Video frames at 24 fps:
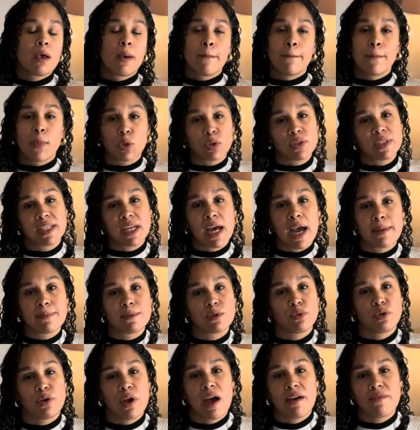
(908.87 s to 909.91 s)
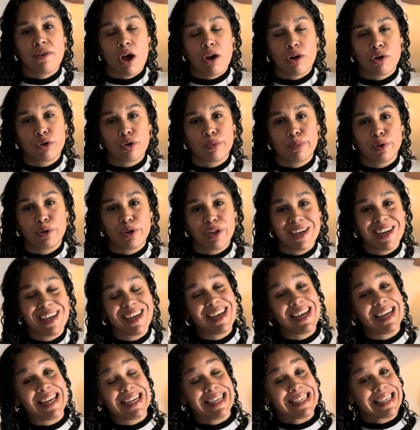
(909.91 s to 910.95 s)
Most times when you have autoimmunity,
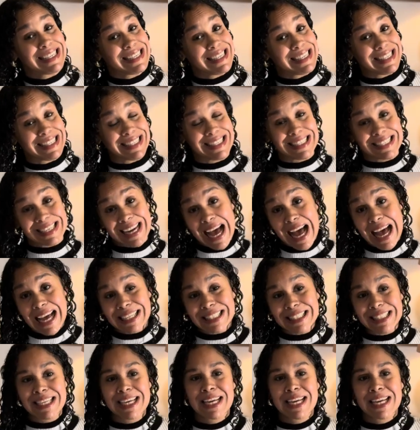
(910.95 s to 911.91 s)
it is not.